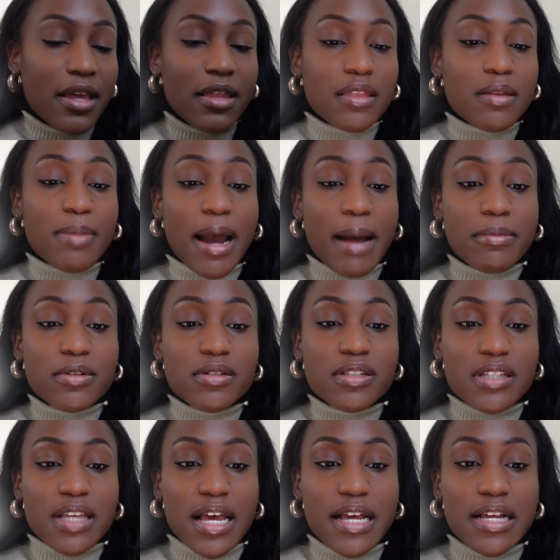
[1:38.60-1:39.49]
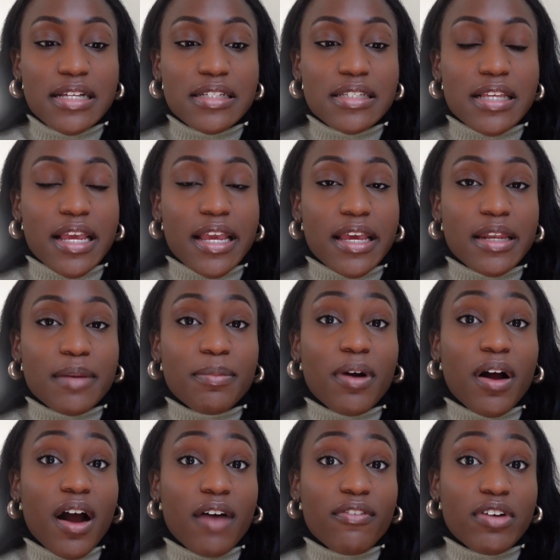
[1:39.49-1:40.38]
The Bible says in
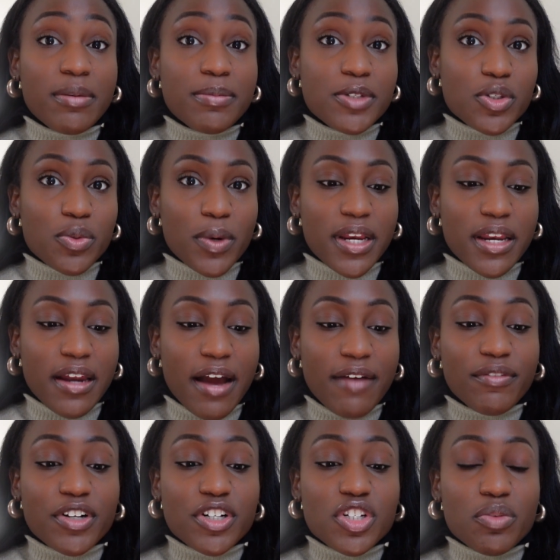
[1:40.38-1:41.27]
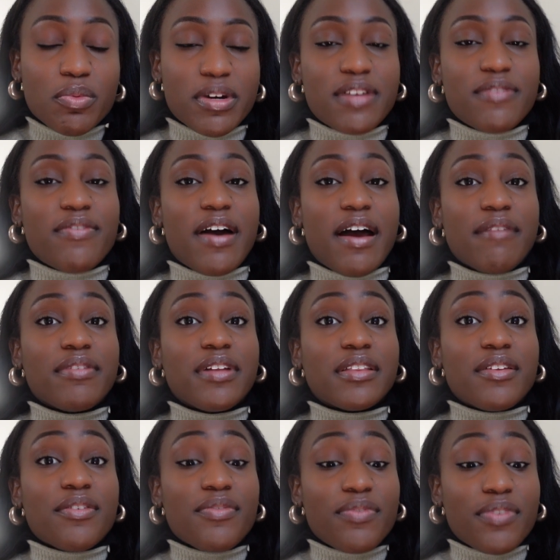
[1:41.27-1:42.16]
Proverbs 29 verse 25
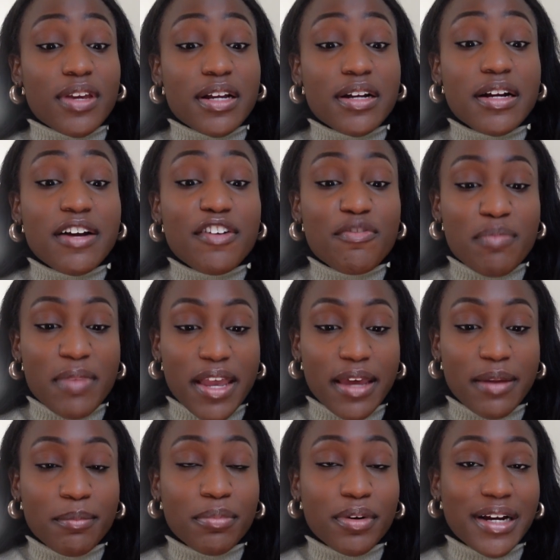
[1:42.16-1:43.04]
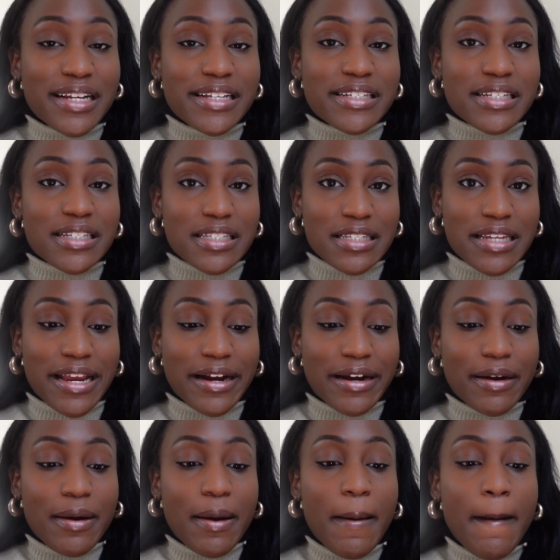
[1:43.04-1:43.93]
that the fear of man brings a
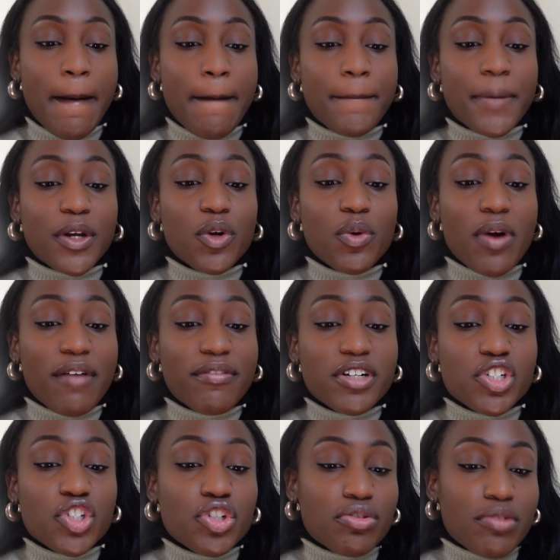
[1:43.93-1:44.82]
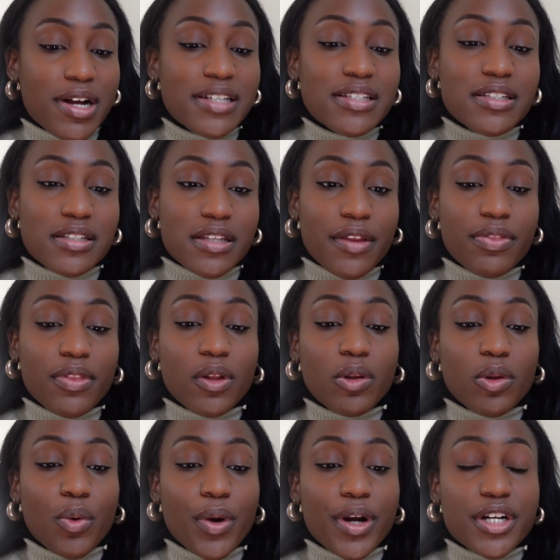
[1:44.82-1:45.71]
snare, but whoever trusts in the
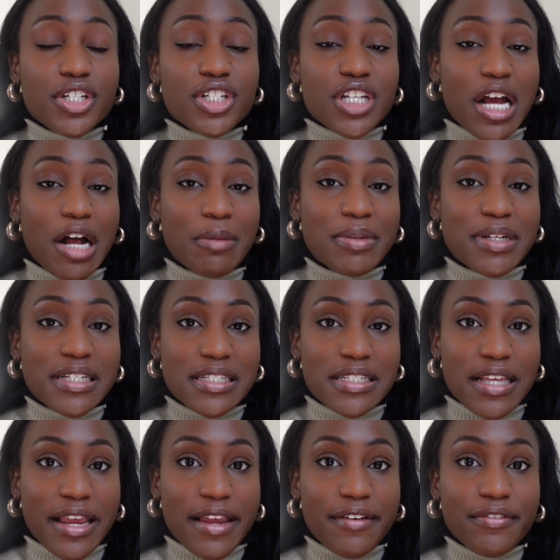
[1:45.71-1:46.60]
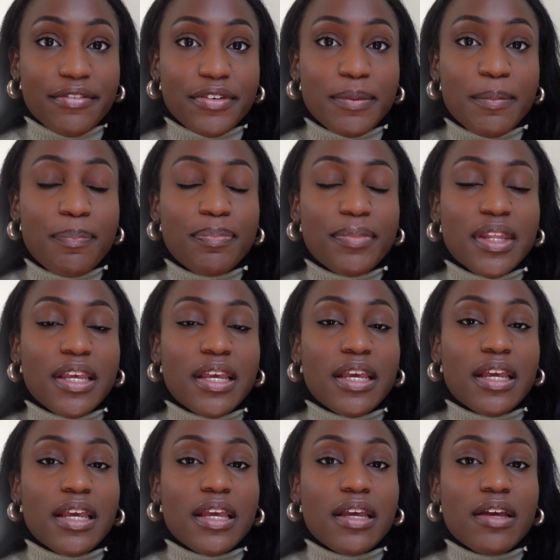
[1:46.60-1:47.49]
Lord shall be safe.
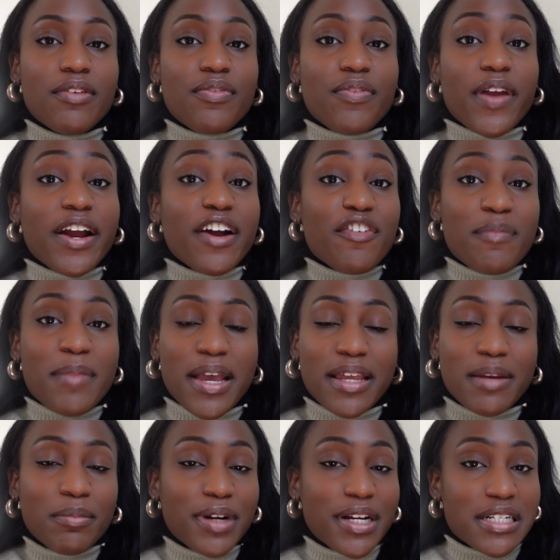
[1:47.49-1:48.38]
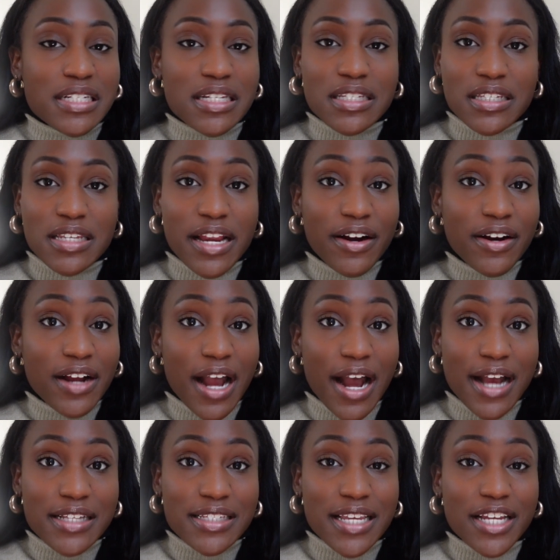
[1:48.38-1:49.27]
Fear of man brings a snare,
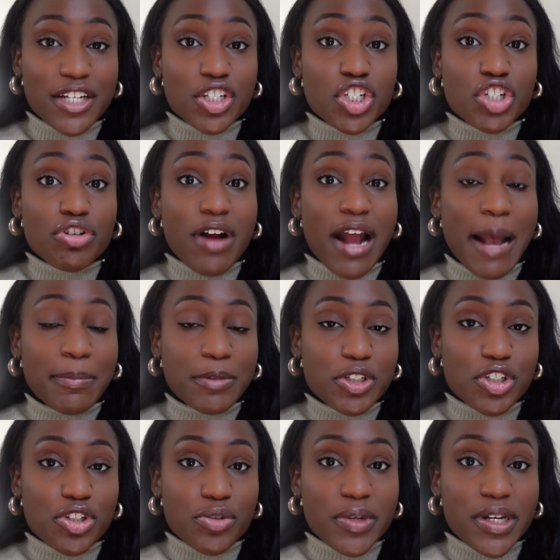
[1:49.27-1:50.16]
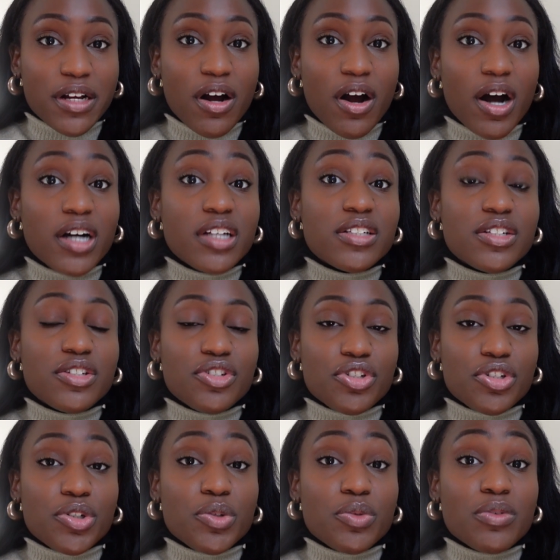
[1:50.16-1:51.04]
guys. It traps you. It causes
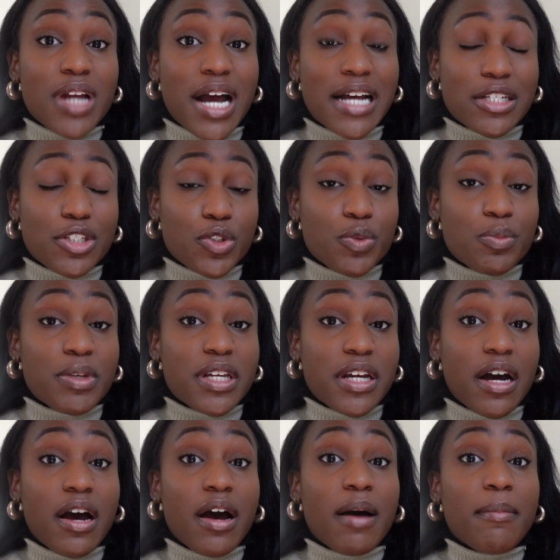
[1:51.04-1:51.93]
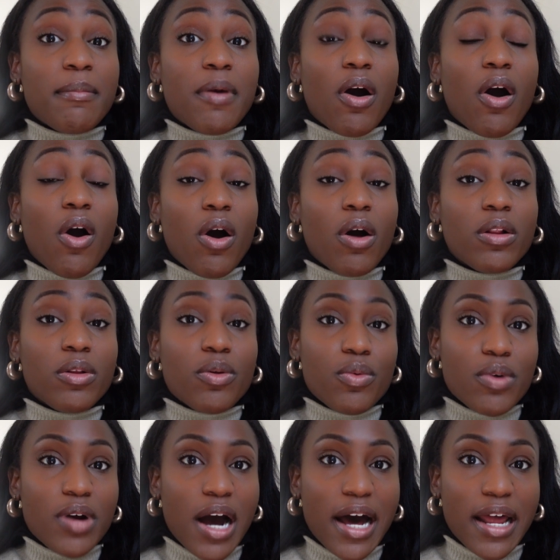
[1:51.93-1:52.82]
you not to become all
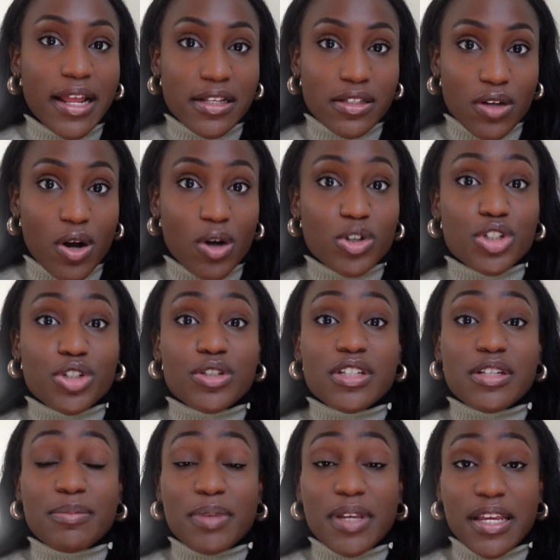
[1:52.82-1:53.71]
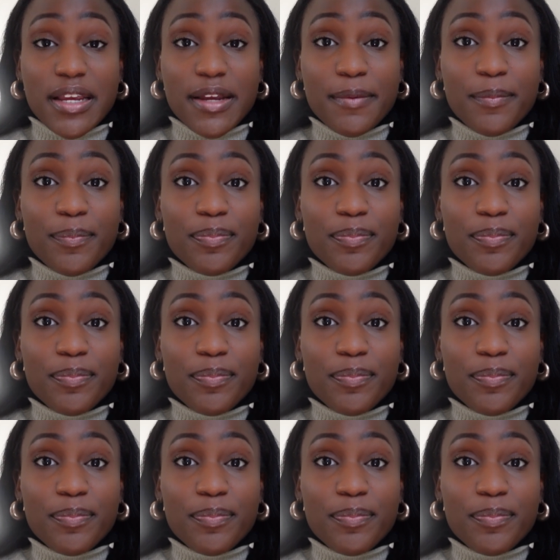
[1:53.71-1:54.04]
who God has called you to be.